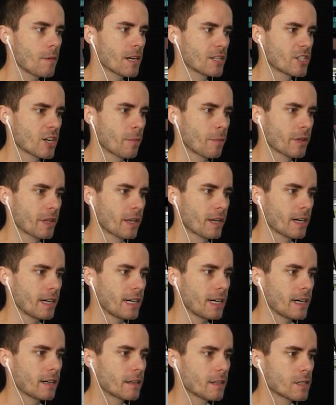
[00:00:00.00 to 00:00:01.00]
Might jump in the
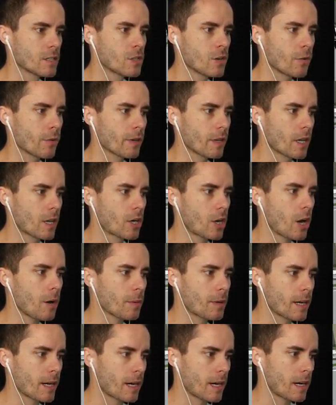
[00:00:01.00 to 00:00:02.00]
car. It's not really a
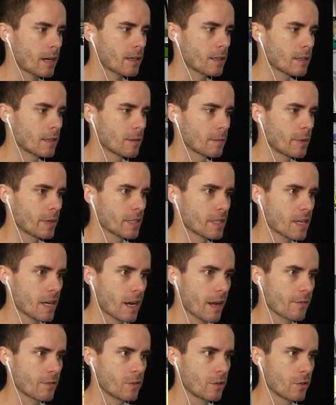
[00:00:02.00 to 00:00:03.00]
cop car, but it's
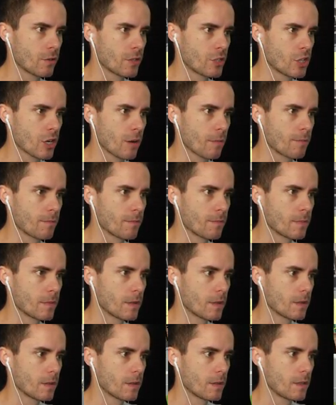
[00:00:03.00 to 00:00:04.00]
gonna have to do the job.
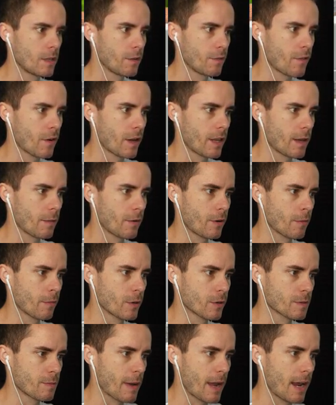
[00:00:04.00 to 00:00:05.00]
Need to find them
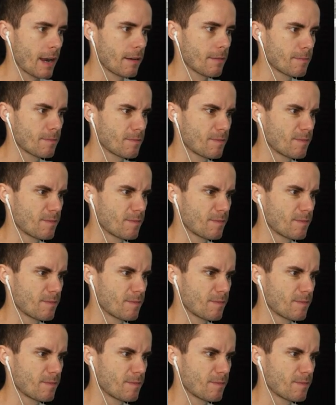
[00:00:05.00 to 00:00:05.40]
criminals, man.